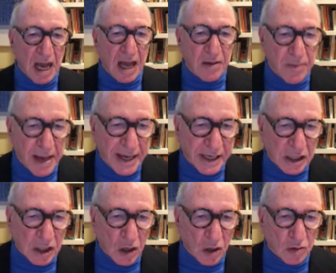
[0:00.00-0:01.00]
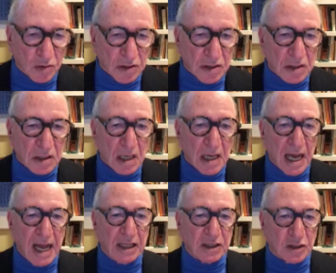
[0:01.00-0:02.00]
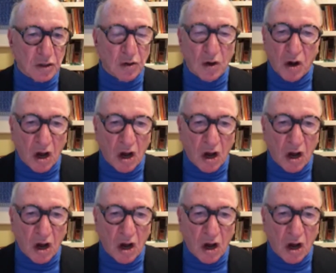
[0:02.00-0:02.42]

and make loans and do